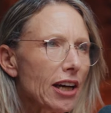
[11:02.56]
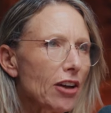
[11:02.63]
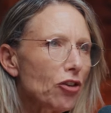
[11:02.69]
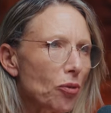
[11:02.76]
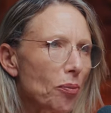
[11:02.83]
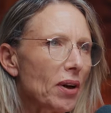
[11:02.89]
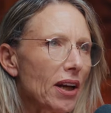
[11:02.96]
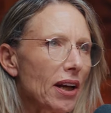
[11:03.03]
need
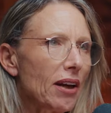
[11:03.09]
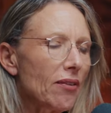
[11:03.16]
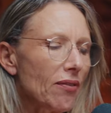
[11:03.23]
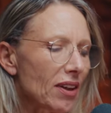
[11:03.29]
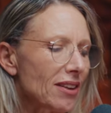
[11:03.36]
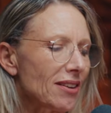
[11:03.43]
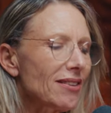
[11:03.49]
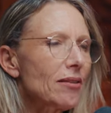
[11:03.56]
to believe
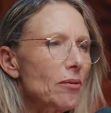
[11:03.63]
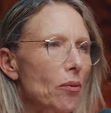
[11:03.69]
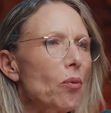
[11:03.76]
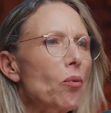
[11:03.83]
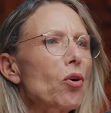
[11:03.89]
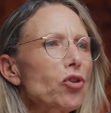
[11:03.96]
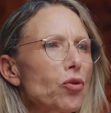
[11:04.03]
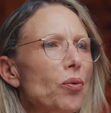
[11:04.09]
in
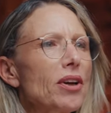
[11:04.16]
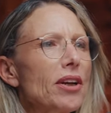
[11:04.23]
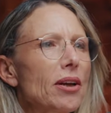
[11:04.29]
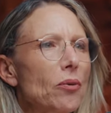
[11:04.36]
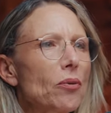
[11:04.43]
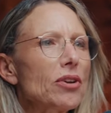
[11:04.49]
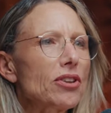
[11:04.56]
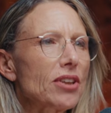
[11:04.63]
what we
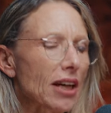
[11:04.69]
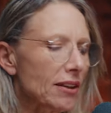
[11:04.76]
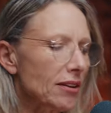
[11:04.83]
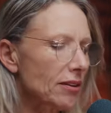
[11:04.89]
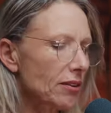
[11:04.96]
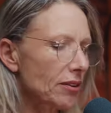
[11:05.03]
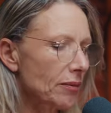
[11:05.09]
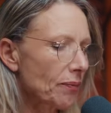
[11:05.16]

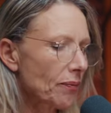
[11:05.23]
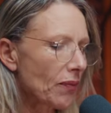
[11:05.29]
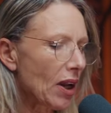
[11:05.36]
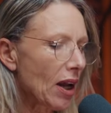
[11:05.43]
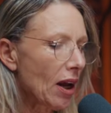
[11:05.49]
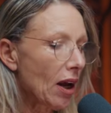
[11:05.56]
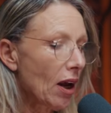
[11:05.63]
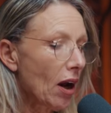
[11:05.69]
sense.
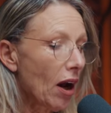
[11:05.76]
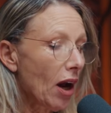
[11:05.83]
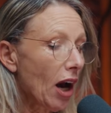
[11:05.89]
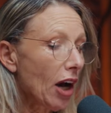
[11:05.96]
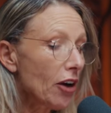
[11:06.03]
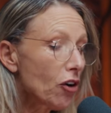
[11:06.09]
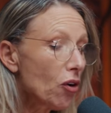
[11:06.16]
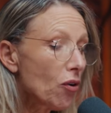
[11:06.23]

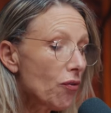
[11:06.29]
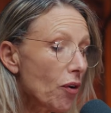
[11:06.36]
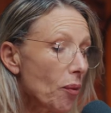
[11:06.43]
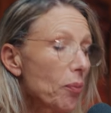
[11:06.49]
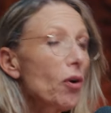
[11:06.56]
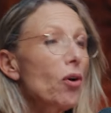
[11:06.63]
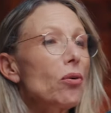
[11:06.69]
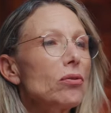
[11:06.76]
An
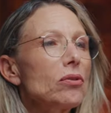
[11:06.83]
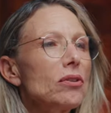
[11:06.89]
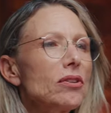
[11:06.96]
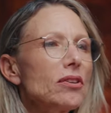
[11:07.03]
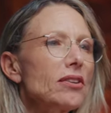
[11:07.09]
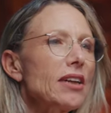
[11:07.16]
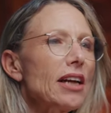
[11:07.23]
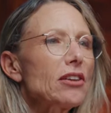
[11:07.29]
overblown
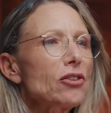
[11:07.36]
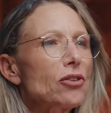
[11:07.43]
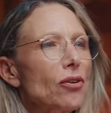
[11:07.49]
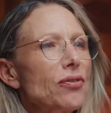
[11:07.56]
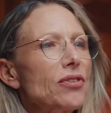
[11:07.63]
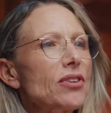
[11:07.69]
sense of